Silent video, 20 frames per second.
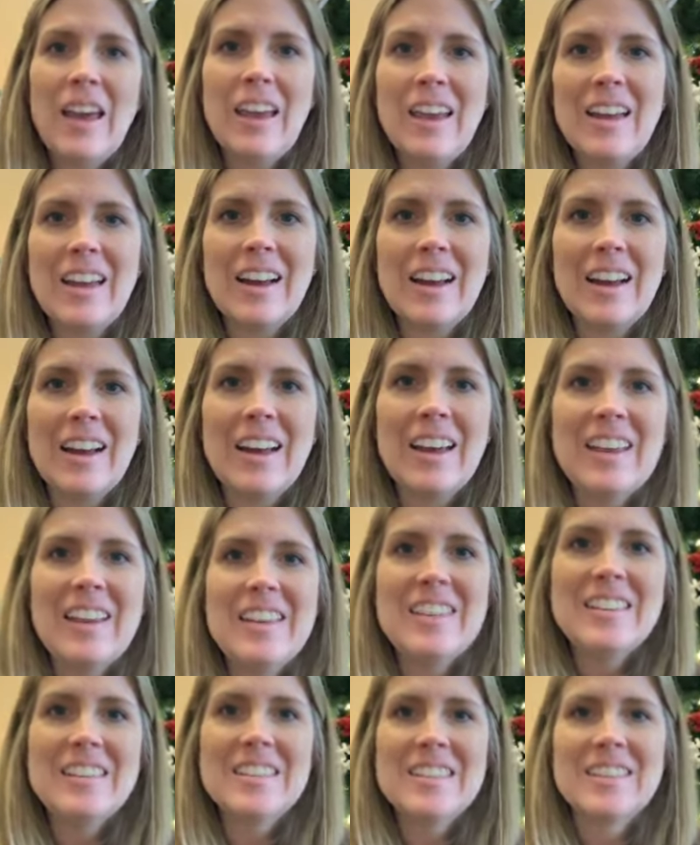Hey
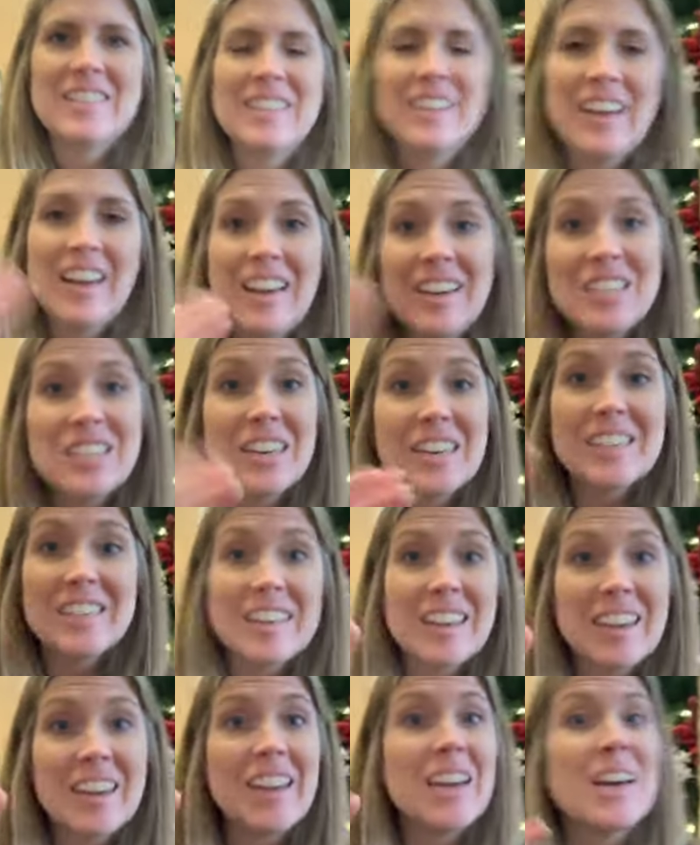guys,
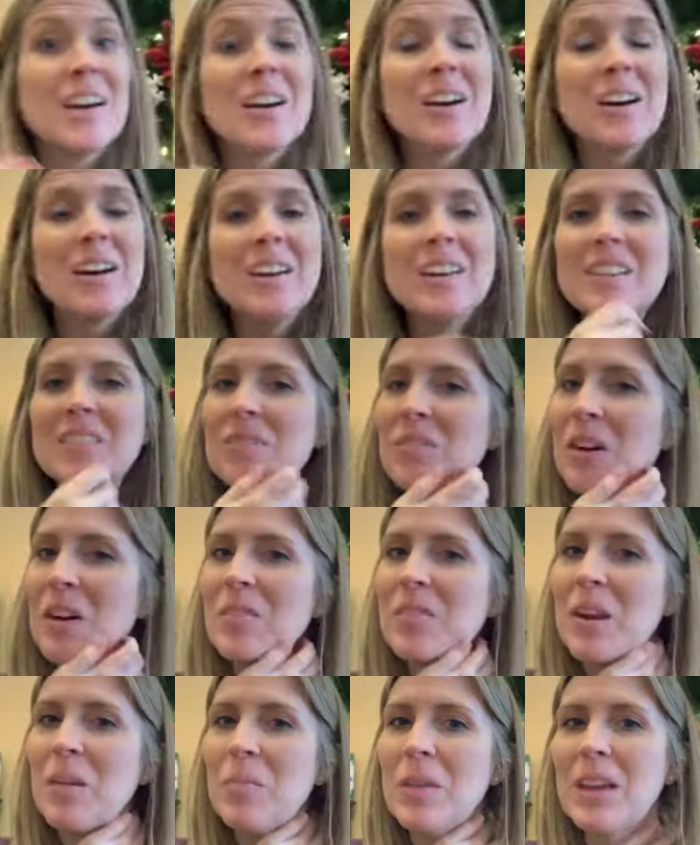Jessica here, Furry
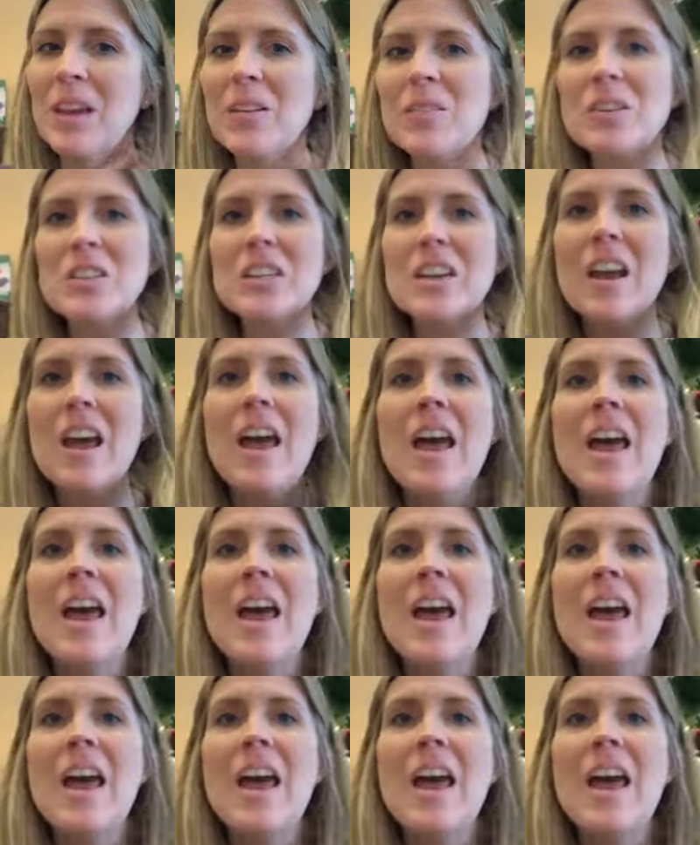Family Coach,